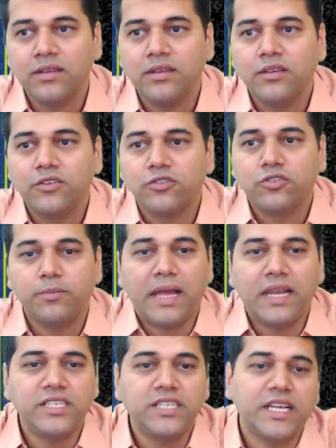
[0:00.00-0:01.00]
So
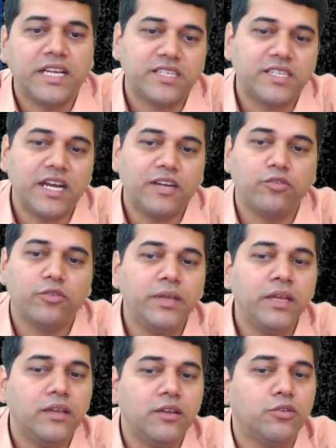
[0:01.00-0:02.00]
balance sheet extract would
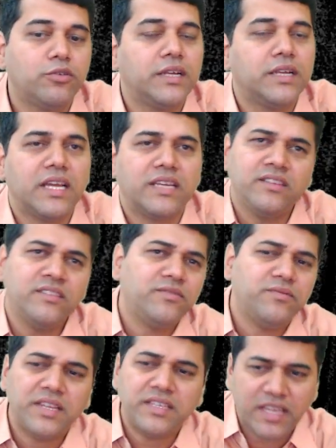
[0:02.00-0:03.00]
be looking like this,
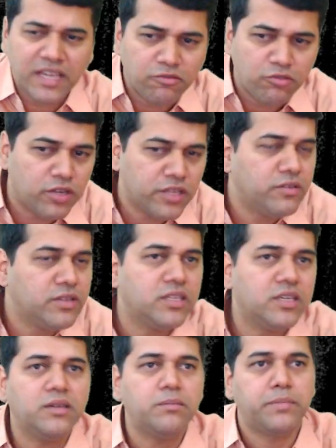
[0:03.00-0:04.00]
where they have not given
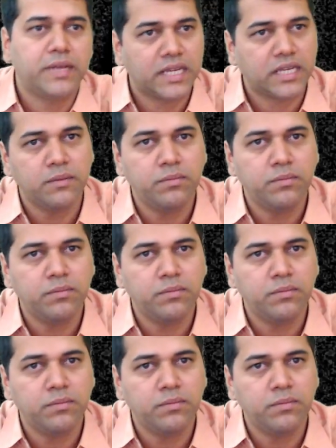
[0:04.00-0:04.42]
the breakup.